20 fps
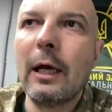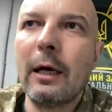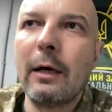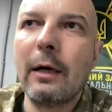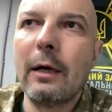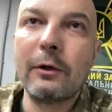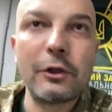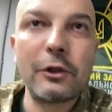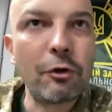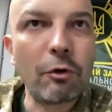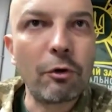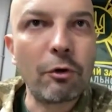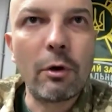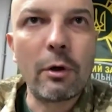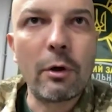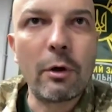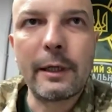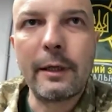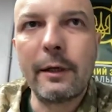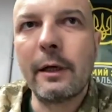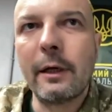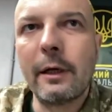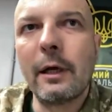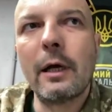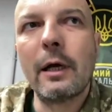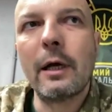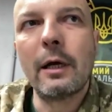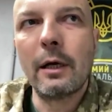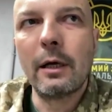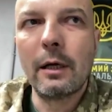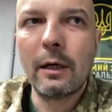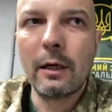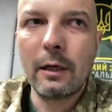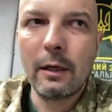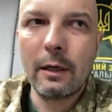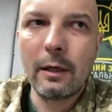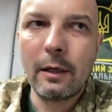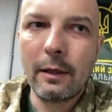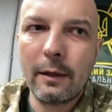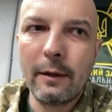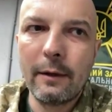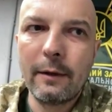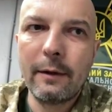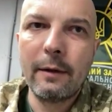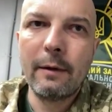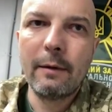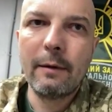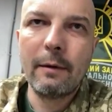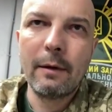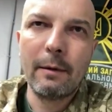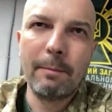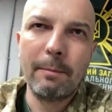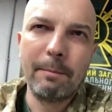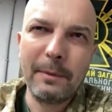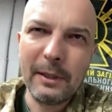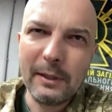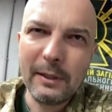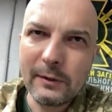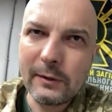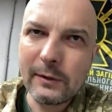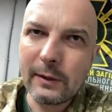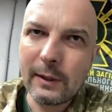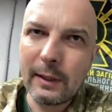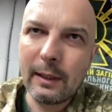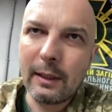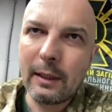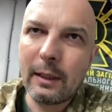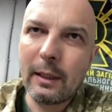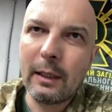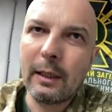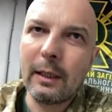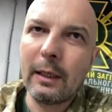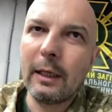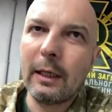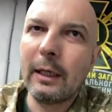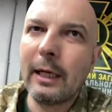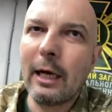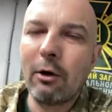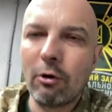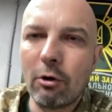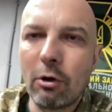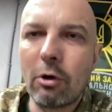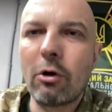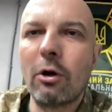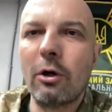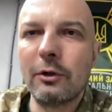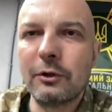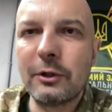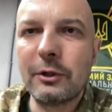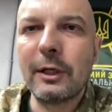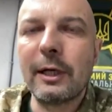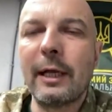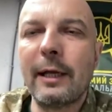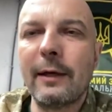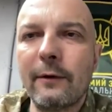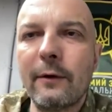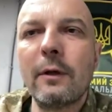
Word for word: restoring uh, uh hmm. peace uh, in our continent.